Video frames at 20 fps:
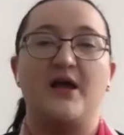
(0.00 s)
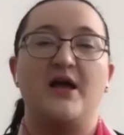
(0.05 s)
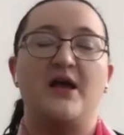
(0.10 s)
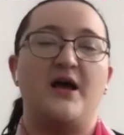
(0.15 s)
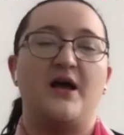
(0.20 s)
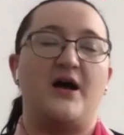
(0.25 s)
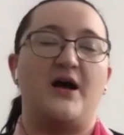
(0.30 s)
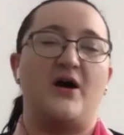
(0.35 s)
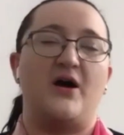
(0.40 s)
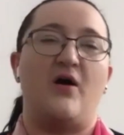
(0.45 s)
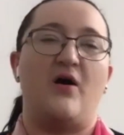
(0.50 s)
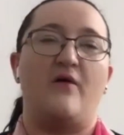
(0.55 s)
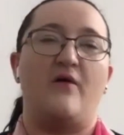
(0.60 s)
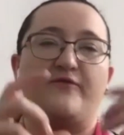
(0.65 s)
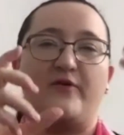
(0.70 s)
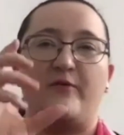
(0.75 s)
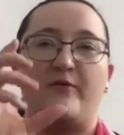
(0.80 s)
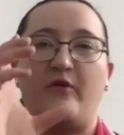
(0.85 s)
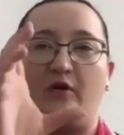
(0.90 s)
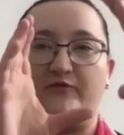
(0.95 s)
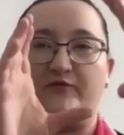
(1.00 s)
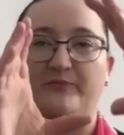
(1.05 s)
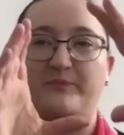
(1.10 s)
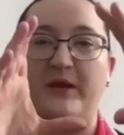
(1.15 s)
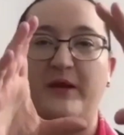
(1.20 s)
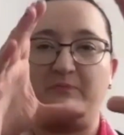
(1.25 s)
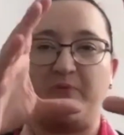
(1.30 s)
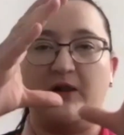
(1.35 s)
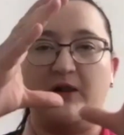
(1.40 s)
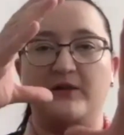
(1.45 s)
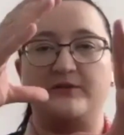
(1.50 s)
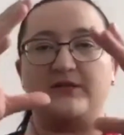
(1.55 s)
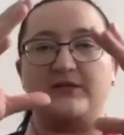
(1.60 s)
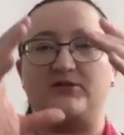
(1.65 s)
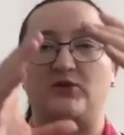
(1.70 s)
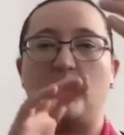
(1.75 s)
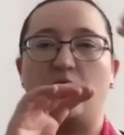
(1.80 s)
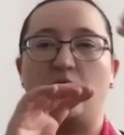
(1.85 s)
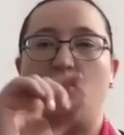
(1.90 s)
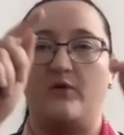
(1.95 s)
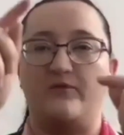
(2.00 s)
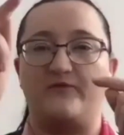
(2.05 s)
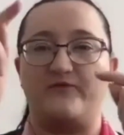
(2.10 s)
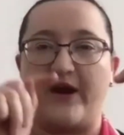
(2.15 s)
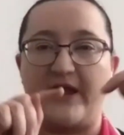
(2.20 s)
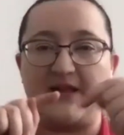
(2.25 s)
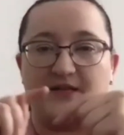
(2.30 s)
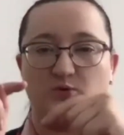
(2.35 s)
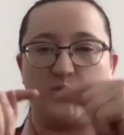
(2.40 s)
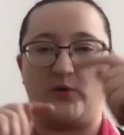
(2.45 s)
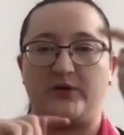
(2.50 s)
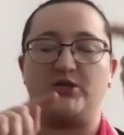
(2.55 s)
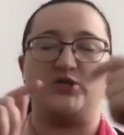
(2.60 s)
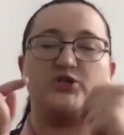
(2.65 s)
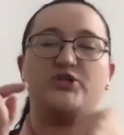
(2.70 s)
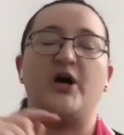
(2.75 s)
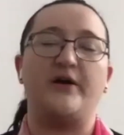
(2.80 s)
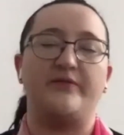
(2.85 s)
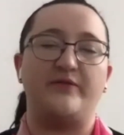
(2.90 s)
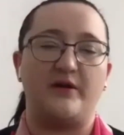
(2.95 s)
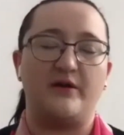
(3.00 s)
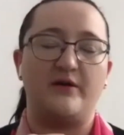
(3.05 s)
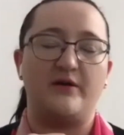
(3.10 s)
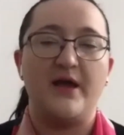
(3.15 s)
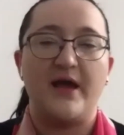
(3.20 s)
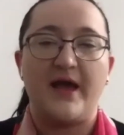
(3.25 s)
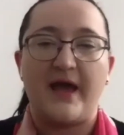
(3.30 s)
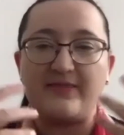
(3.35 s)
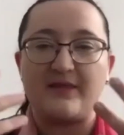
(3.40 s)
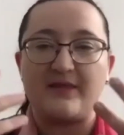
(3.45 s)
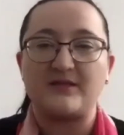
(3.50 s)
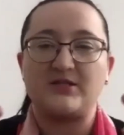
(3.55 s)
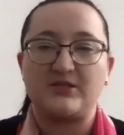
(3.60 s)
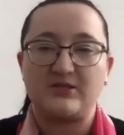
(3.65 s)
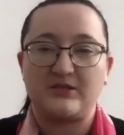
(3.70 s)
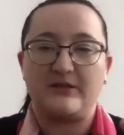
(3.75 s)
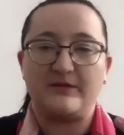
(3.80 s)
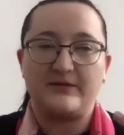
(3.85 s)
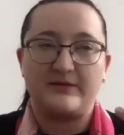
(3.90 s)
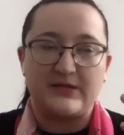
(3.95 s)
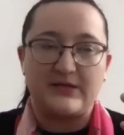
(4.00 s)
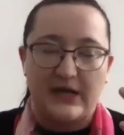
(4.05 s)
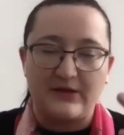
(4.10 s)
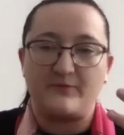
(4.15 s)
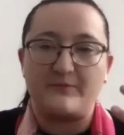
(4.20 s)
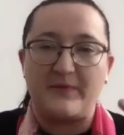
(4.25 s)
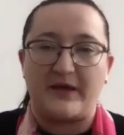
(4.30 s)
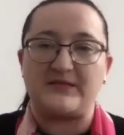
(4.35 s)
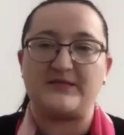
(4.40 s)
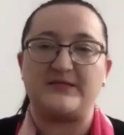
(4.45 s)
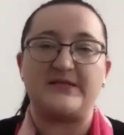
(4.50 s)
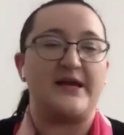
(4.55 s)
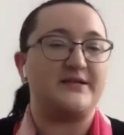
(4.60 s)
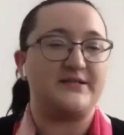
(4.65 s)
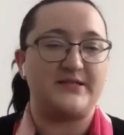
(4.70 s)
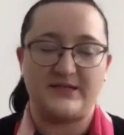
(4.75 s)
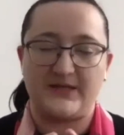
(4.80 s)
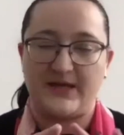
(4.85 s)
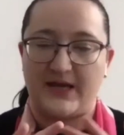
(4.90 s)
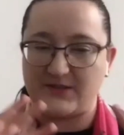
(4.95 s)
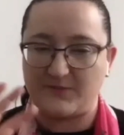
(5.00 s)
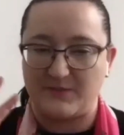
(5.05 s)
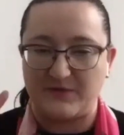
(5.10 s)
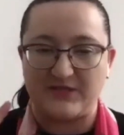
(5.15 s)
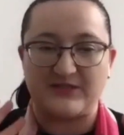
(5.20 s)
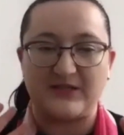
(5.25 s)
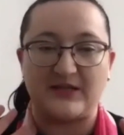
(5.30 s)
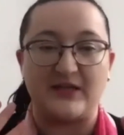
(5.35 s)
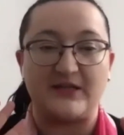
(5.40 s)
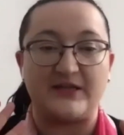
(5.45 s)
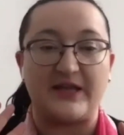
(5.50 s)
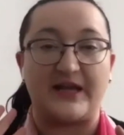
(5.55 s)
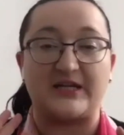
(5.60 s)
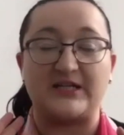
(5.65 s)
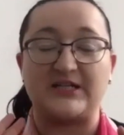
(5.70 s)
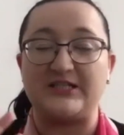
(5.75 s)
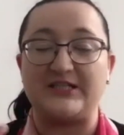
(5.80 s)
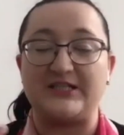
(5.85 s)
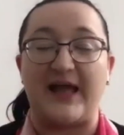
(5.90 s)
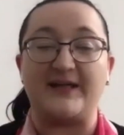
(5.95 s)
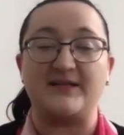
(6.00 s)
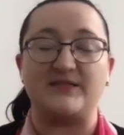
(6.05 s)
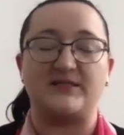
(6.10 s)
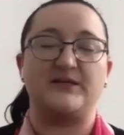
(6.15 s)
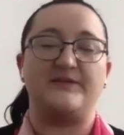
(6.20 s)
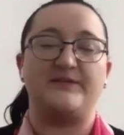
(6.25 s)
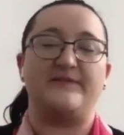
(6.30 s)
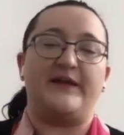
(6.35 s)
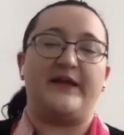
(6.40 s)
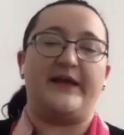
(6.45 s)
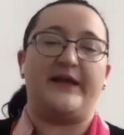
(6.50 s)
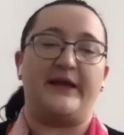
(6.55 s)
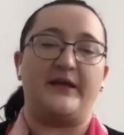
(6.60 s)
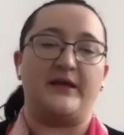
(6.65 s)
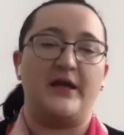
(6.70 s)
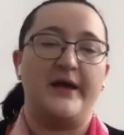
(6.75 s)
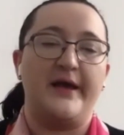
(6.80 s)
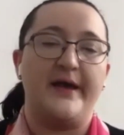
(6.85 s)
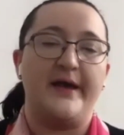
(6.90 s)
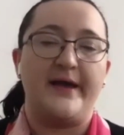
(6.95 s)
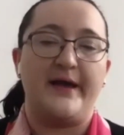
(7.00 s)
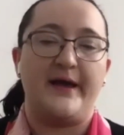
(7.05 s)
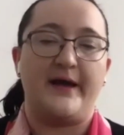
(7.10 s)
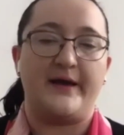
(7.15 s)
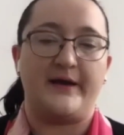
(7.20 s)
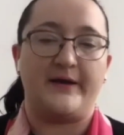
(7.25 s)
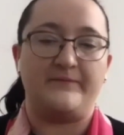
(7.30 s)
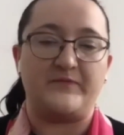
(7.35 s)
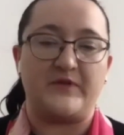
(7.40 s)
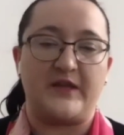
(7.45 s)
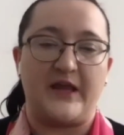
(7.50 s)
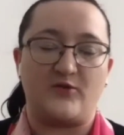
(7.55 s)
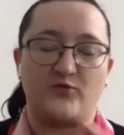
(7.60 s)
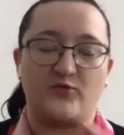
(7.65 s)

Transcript: of people that are all friends with each other. And it kind of makes sense, and it has been studied extensively in